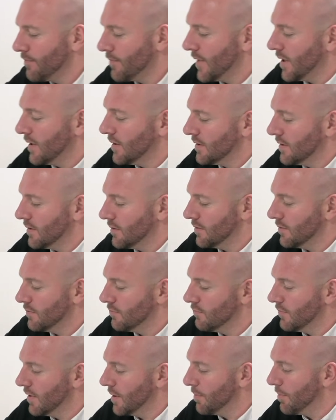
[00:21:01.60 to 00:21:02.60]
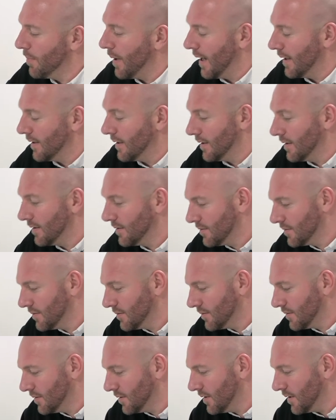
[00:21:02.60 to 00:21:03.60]
Let's ring Paddy.
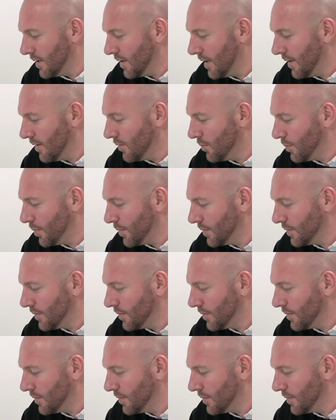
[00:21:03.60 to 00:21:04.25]
You can help.